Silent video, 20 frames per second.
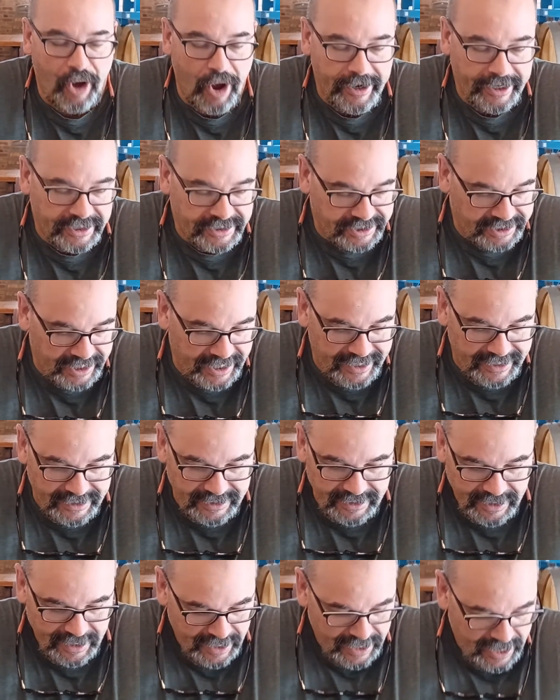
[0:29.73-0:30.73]

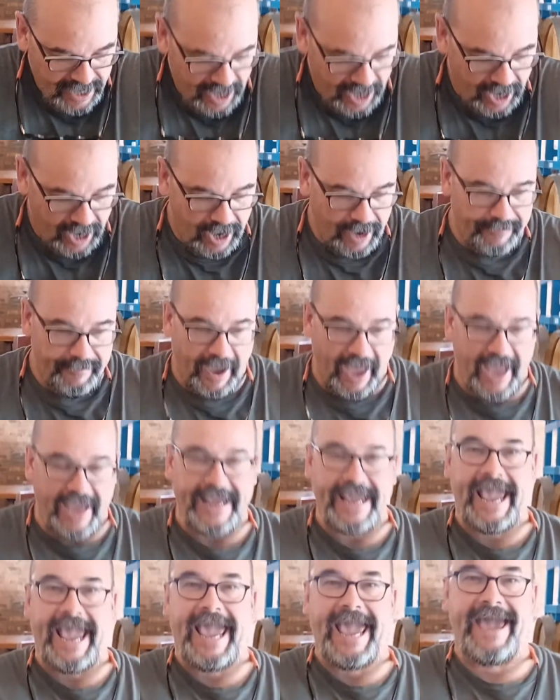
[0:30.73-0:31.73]
Augustine. I
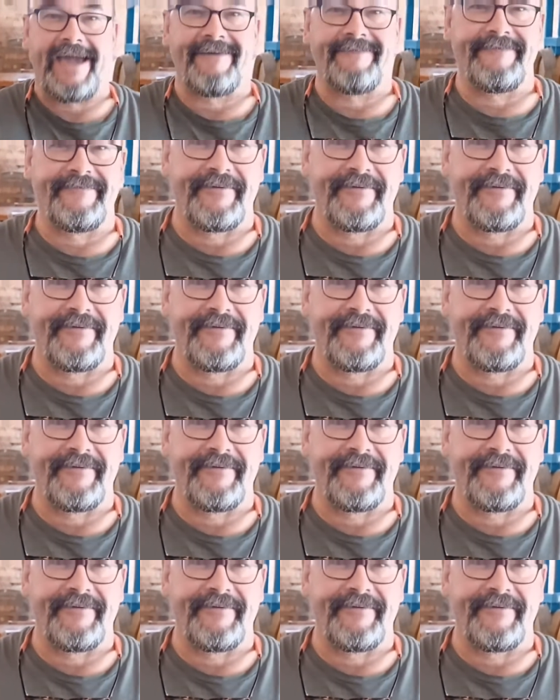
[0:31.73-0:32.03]
have